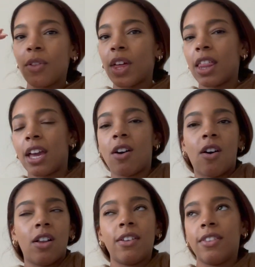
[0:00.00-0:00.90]
that like
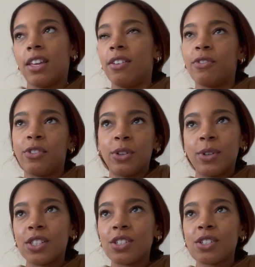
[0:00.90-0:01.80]
all of the
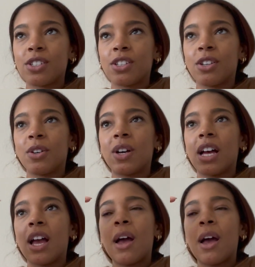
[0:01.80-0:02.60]
influencers do,